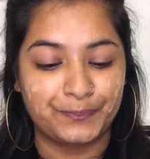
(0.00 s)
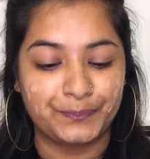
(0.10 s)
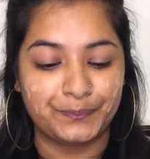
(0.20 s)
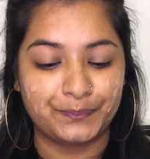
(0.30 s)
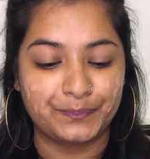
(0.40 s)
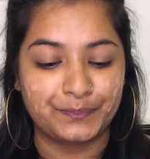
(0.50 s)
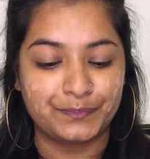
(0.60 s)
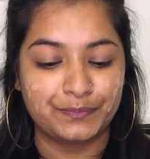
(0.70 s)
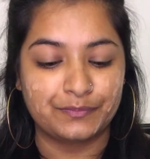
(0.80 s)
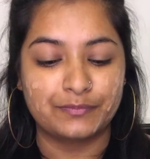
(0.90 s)
I'm in the
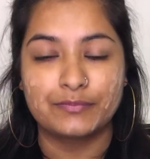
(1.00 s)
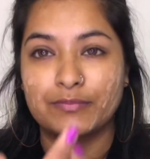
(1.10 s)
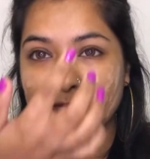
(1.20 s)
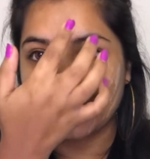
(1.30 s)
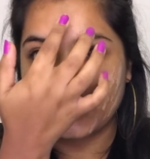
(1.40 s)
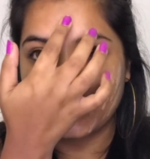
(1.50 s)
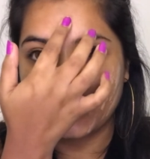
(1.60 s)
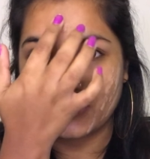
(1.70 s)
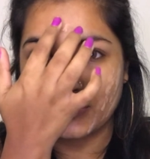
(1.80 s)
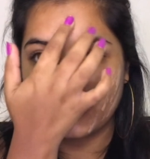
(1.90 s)
shade
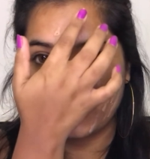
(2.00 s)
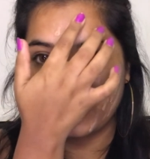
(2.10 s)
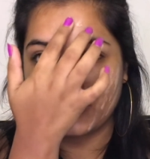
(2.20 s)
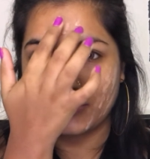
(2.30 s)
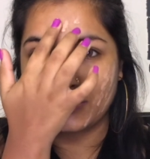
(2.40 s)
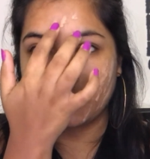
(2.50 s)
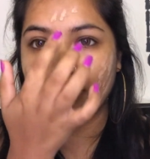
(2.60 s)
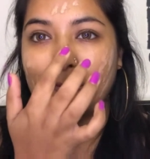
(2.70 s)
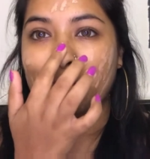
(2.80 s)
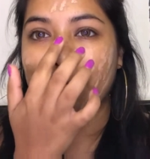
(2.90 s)
05 Warm
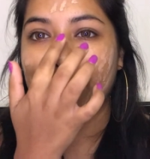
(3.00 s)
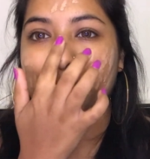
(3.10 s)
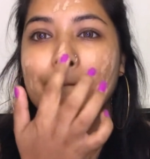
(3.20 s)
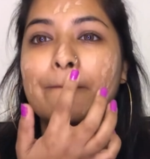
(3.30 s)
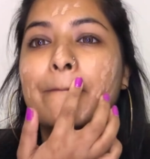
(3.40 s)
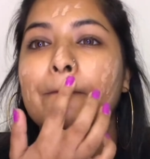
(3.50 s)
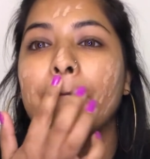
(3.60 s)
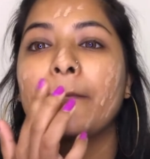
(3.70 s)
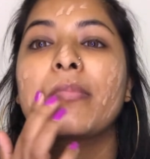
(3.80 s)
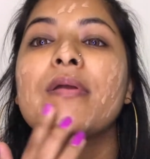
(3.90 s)
Beige,
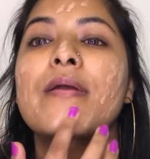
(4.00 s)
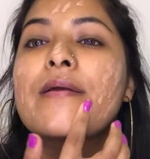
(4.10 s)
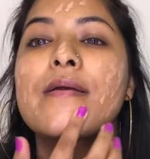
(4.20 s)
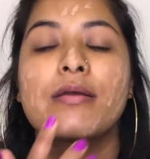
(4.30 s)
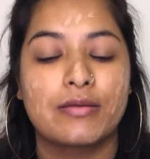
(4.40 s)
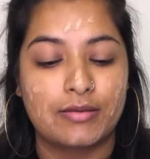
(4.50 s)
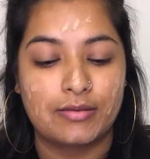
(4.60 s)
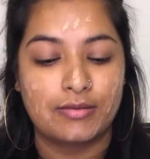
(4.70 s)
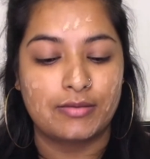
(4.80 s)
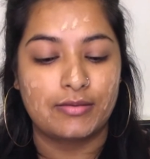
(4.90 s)
and I'm
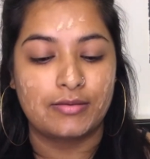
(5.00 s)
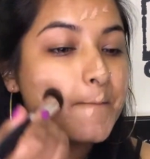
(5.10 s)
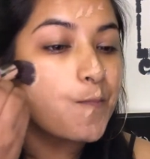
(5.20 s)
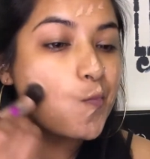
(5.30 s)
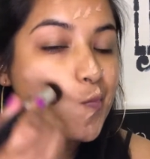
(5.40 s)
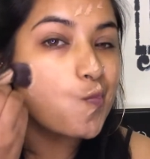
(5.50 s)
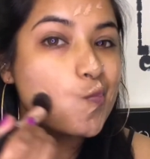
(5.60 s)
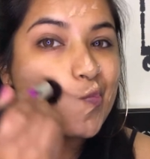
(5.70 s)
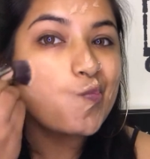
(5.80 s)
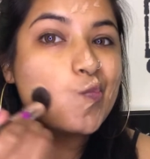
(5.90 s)
just
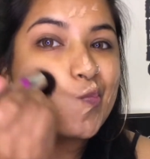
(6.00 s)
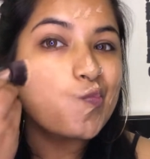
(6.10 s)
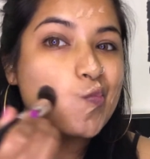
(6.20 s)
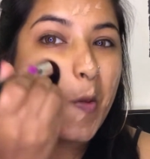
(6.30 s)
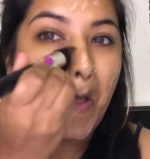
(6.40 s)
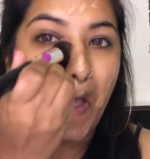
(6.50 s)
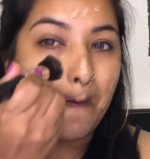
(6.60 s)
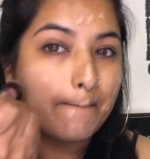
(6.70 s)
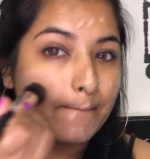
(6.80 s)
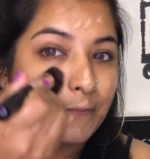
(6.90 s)

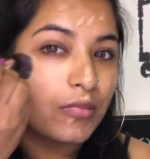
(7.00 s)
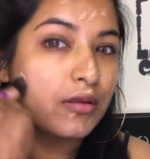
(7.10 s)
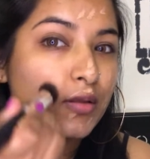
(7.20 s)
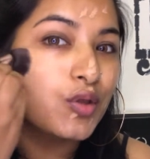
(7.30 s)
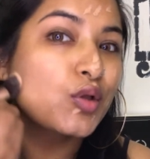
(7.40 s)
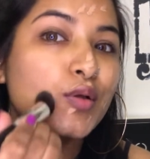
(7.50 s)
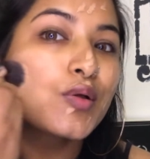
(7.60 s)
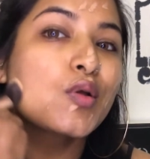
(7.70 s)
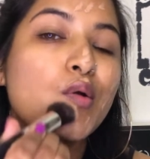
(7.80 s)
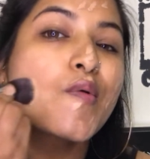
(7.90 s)
putting the foundation and then
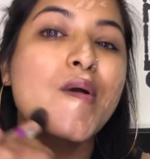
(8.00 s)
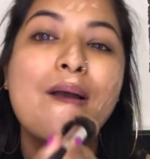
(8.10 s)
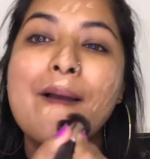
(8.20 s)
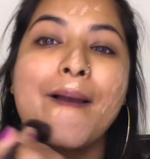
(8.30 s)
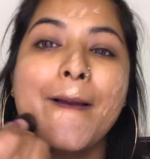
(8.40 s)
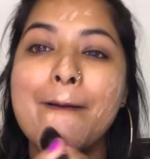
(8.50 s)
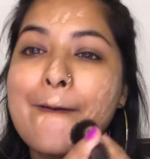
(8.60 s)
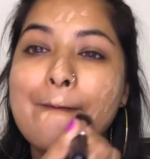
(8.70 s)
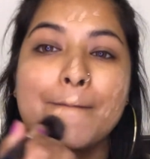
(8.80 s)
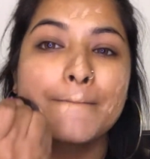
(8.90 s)
blending it
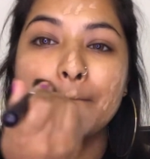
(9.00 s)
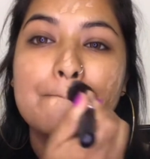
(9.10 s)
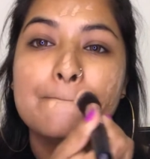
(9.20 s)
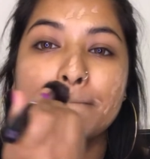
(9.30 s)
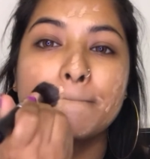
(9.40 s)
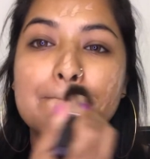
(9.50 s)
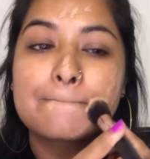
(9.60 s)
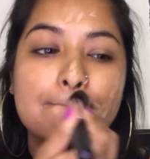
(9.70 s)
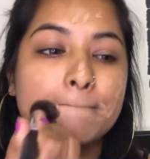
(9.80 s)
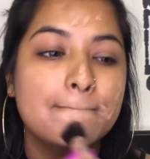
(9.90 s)
out with this
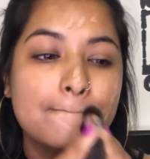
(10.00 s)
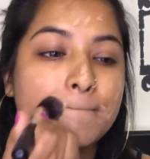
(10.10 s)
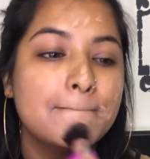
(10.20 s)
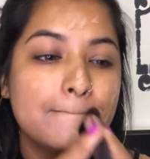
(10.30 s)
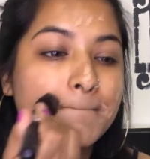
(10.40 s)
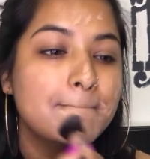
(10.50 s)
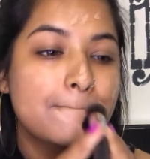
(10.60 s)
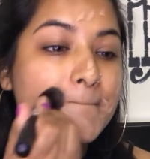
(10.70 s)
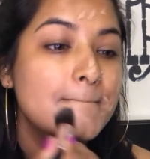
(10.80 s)
fluffy brush,